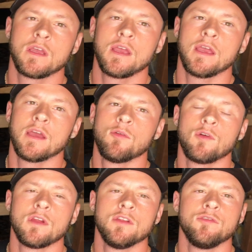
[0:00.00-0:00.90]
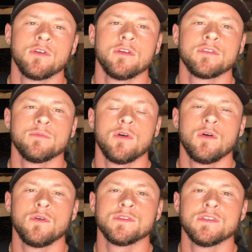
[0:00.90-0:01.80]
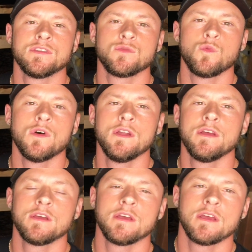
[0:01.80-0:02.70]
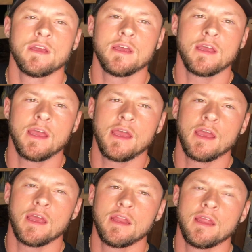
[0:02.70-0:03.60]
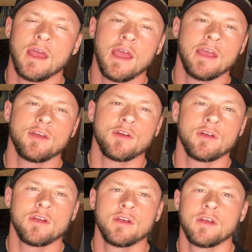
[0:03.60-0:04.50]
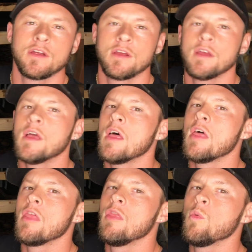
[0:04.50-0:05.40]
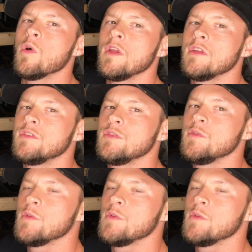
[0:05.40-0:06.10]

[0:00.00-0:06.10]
and we're gonna drill some holes in this wood and anchor the wood to